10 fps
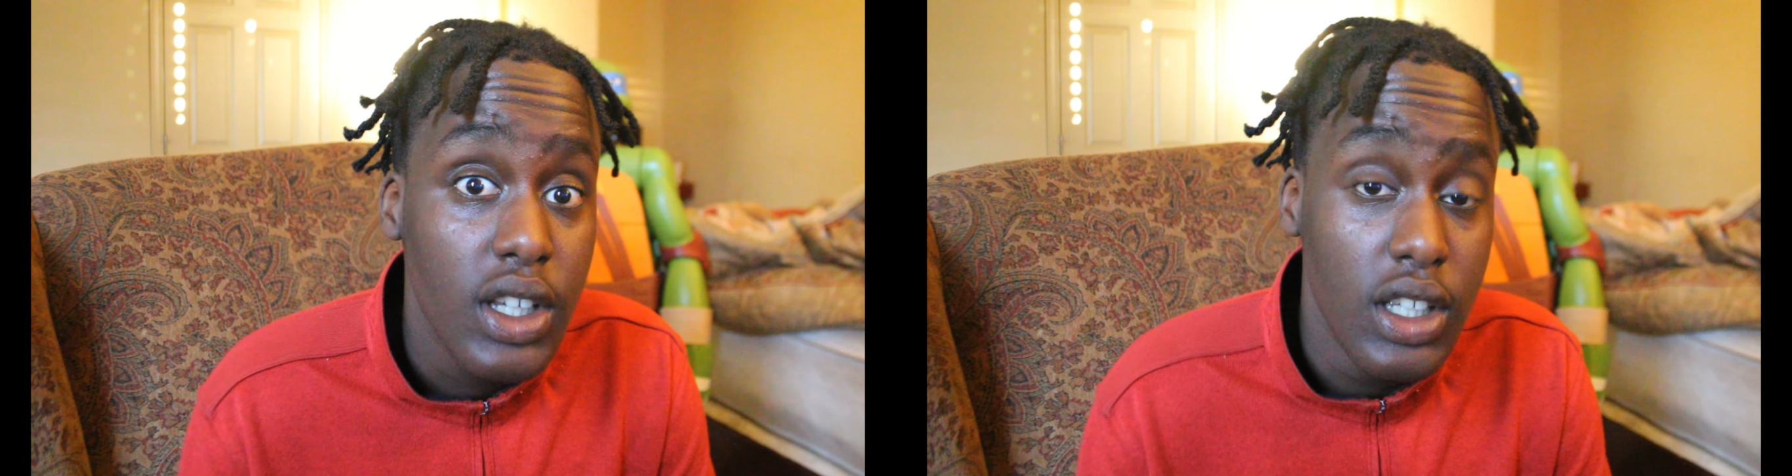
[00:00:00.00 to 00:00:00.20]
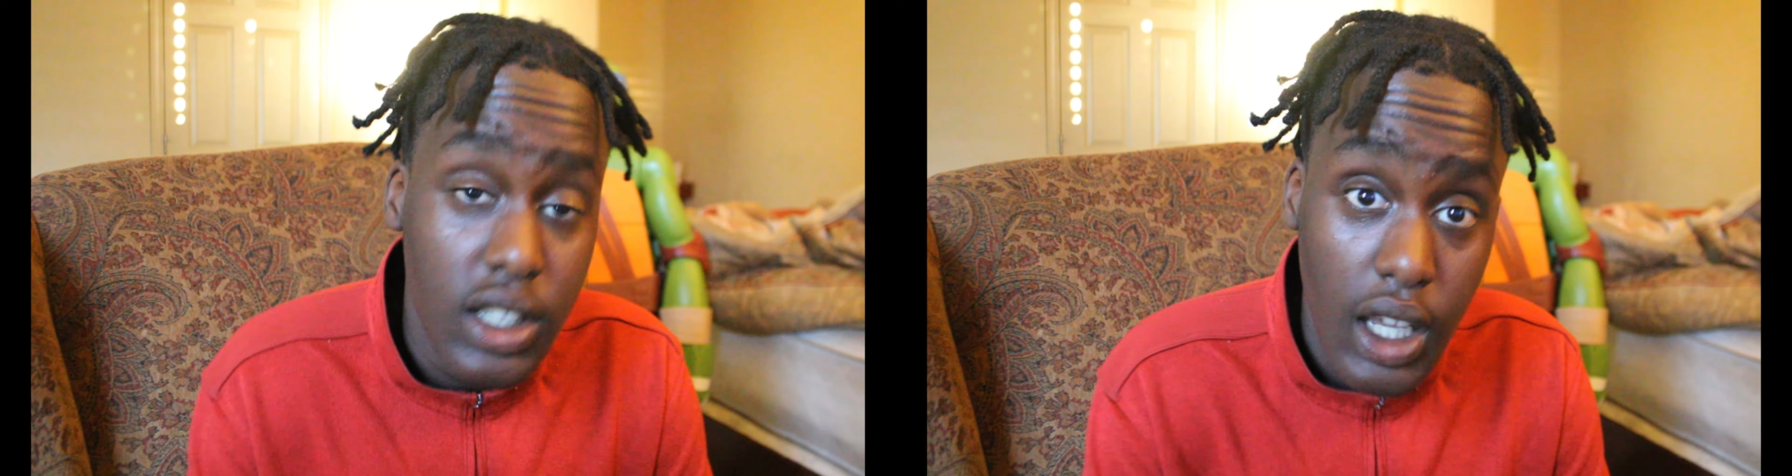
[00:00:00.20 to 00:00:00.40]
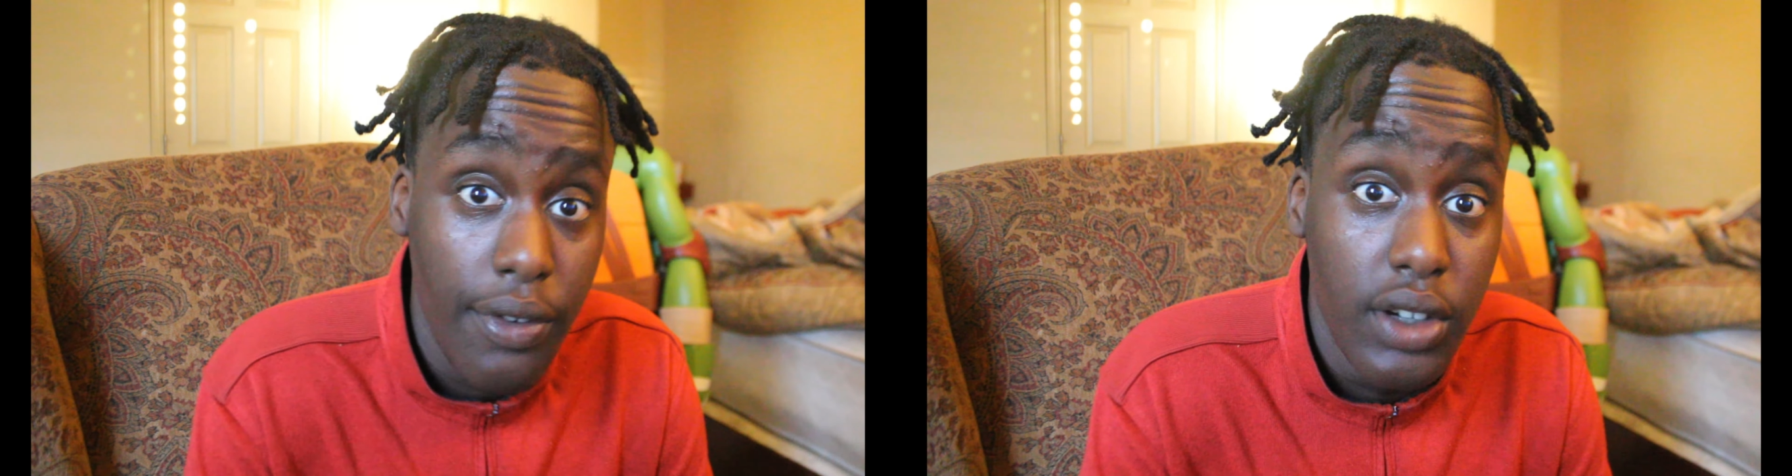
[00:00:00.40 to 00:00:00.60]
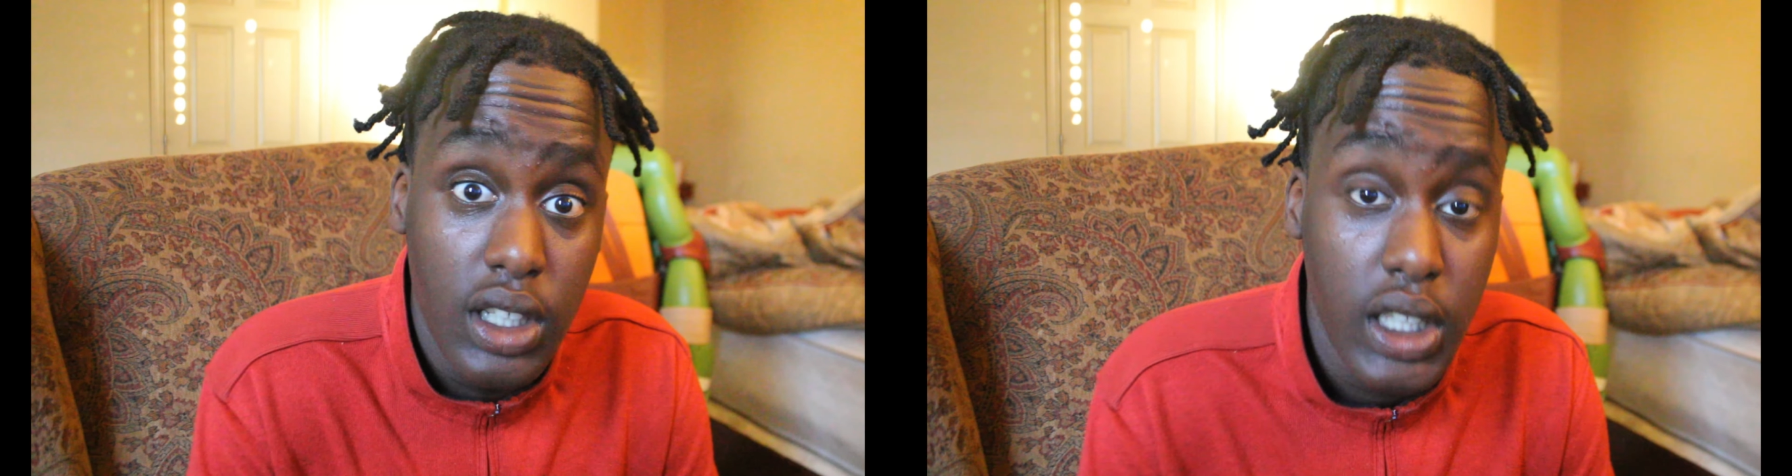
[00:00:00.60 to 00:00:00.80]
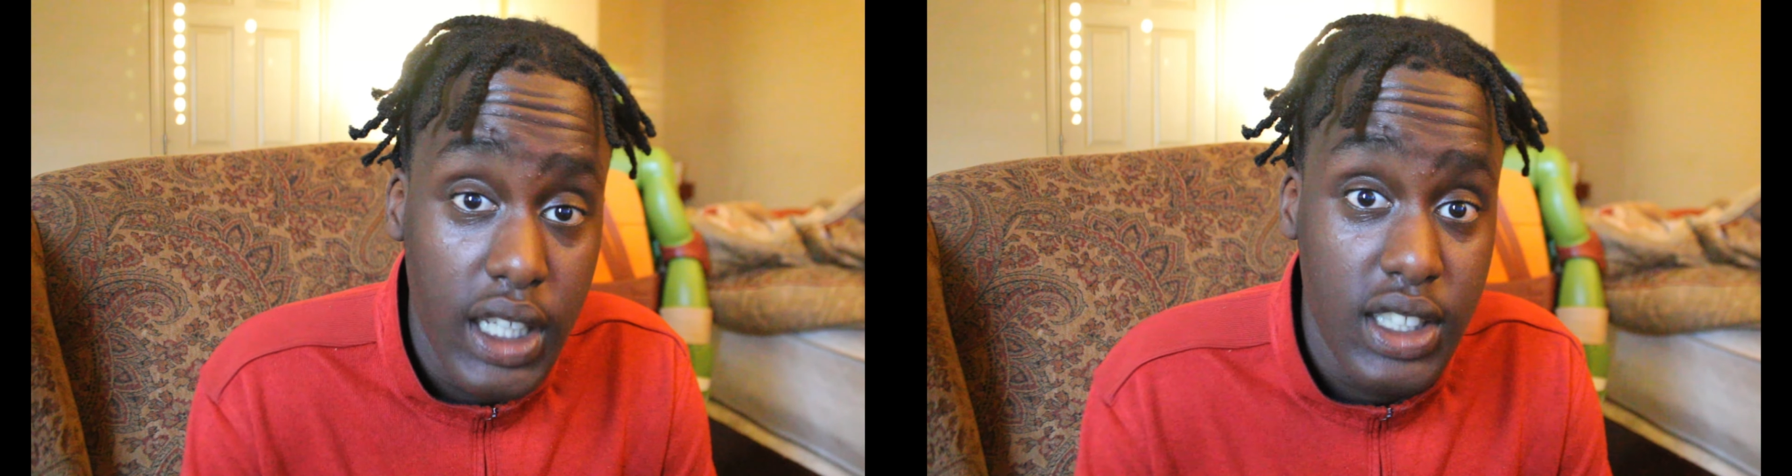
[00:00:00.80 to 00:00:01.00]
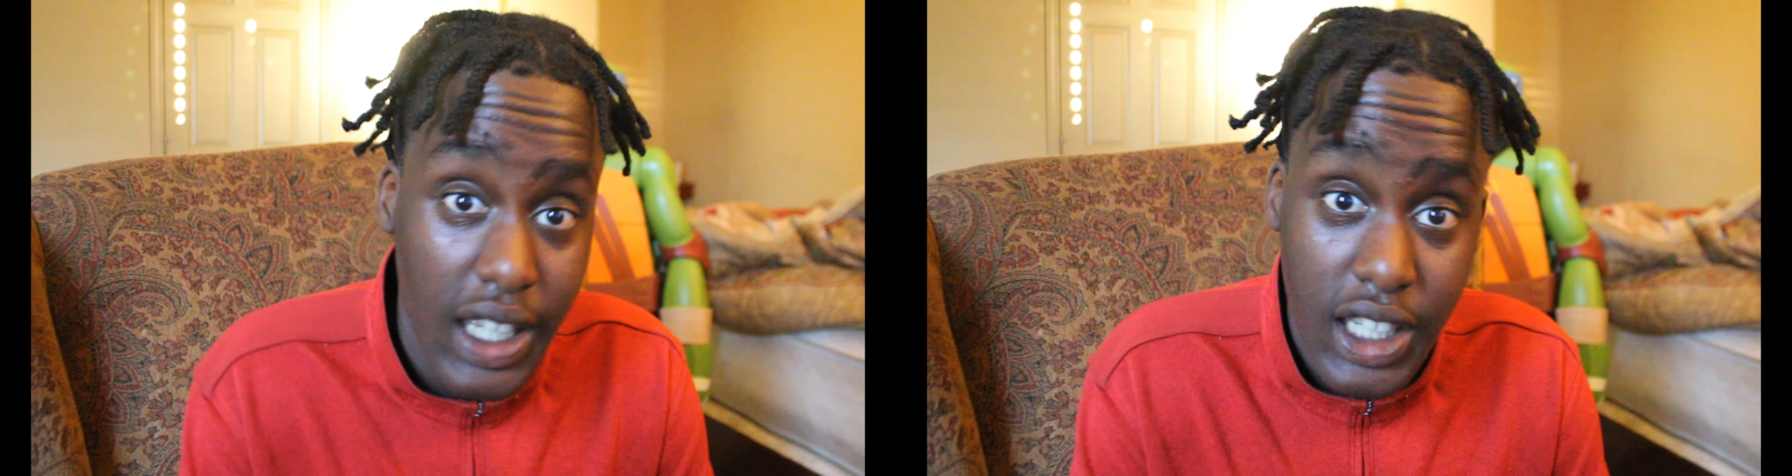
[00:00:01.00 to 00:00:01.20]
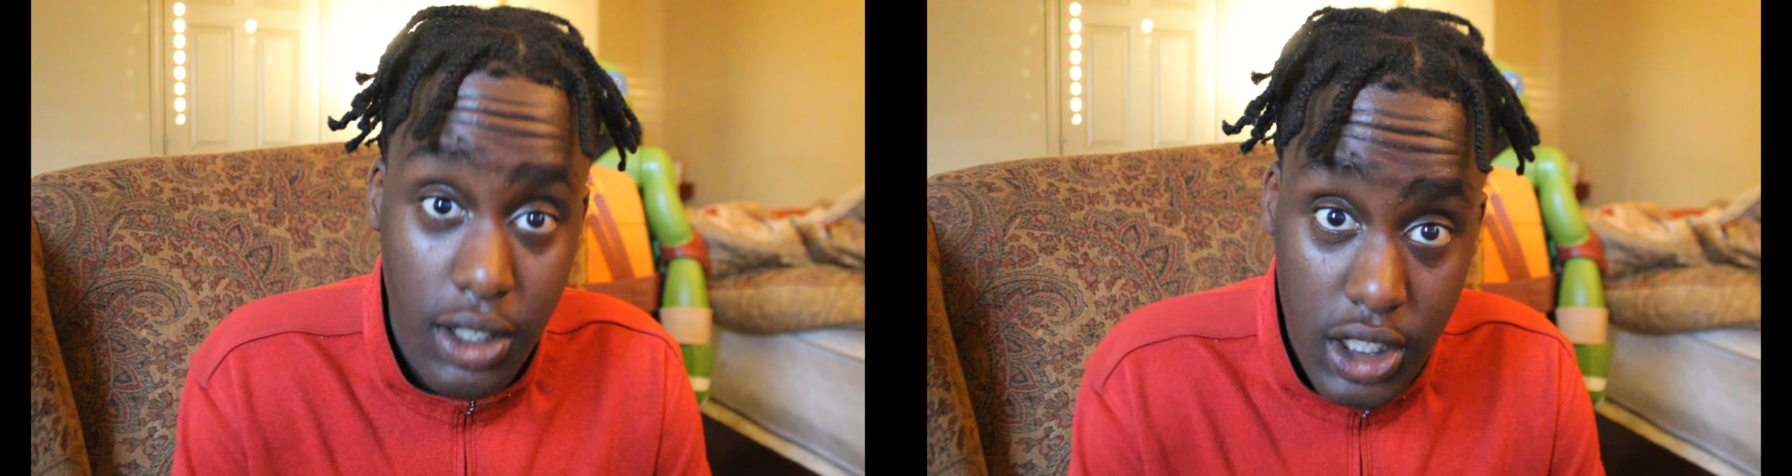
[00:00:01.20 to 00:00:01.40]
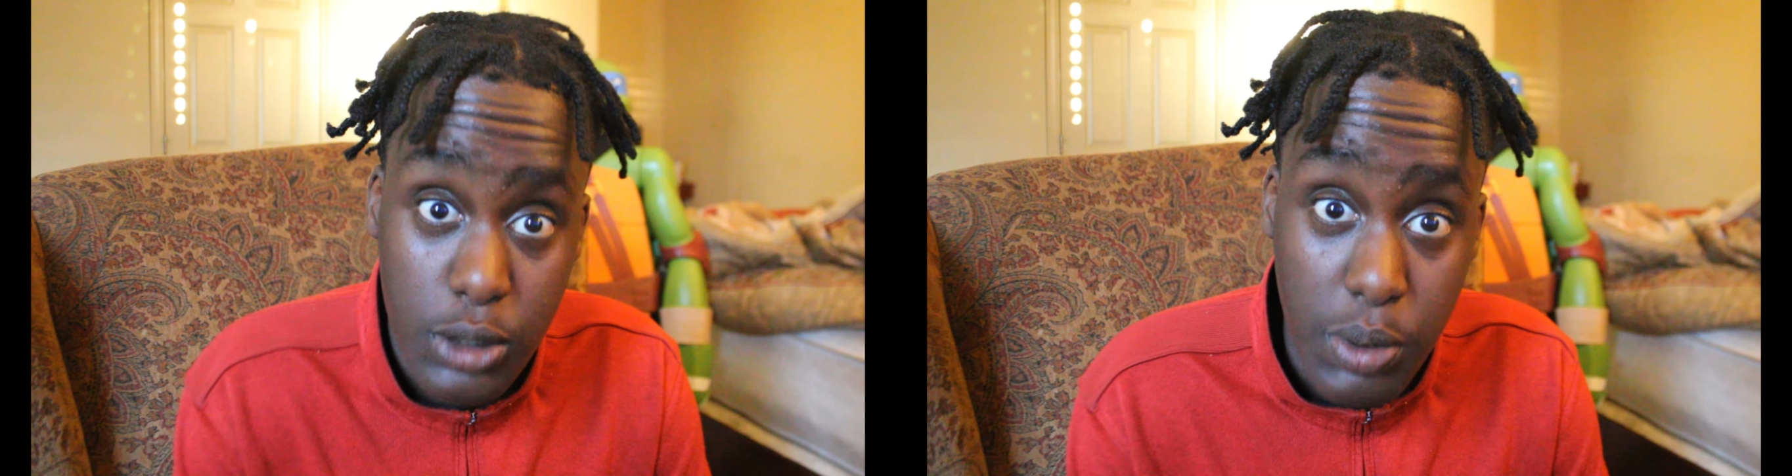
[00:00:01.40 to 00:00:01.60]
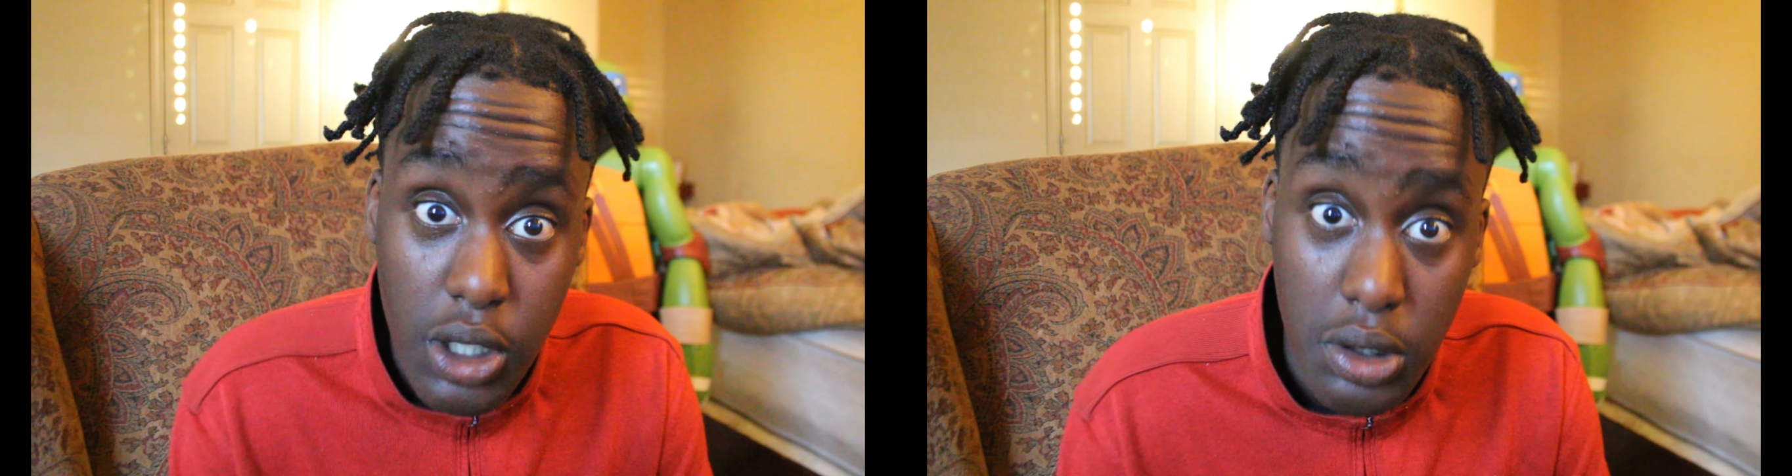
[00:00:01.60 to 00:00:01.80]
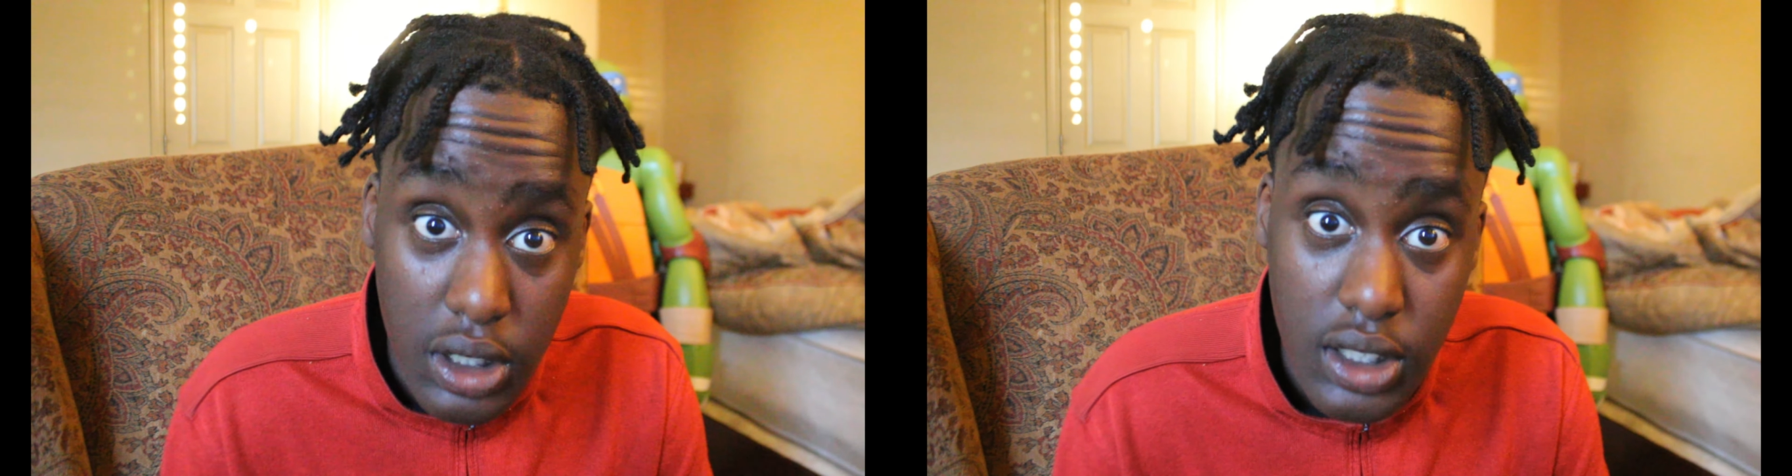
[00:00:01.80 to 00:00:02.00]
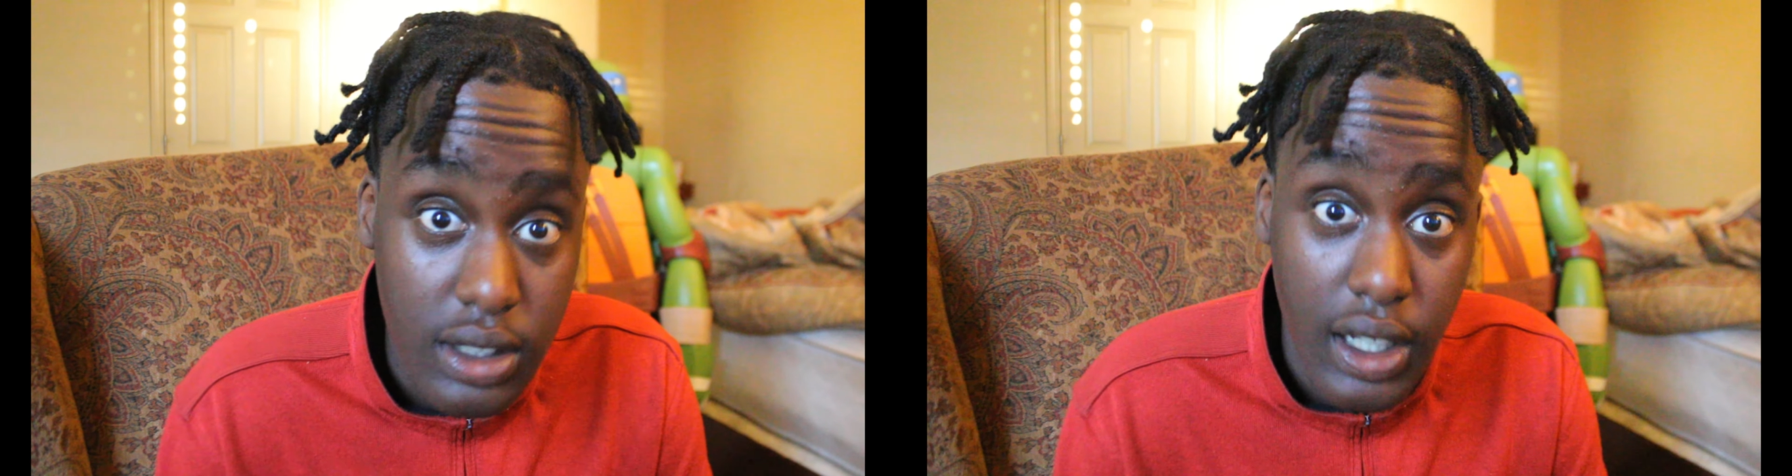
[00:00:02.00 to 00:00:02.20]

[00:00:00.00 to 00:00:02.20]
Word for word: he definitely has gained experience,